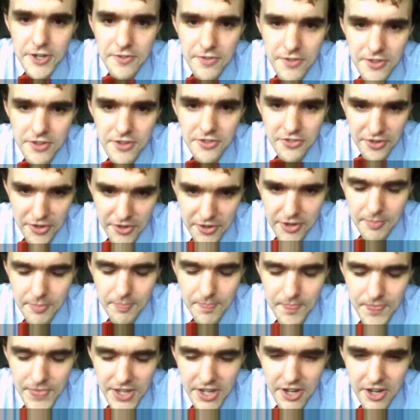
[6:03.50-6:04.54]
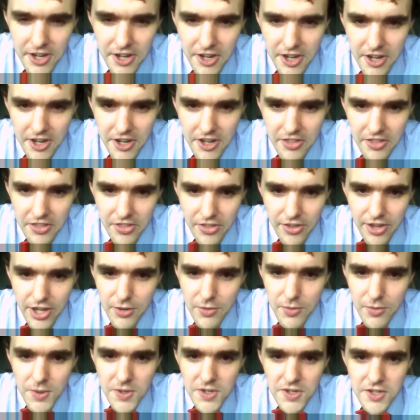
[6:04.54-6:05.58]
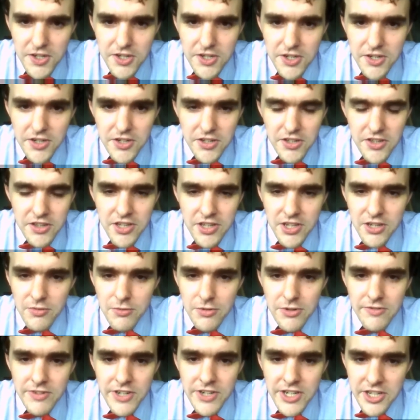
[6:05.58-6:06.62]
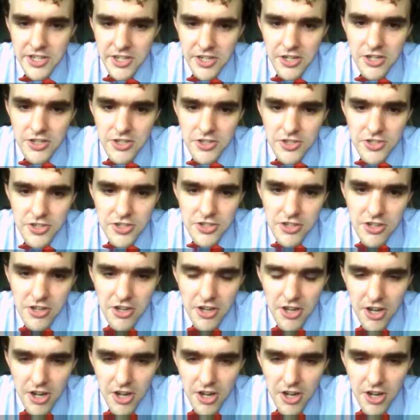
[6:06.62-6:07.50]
for the time. They were ridiculous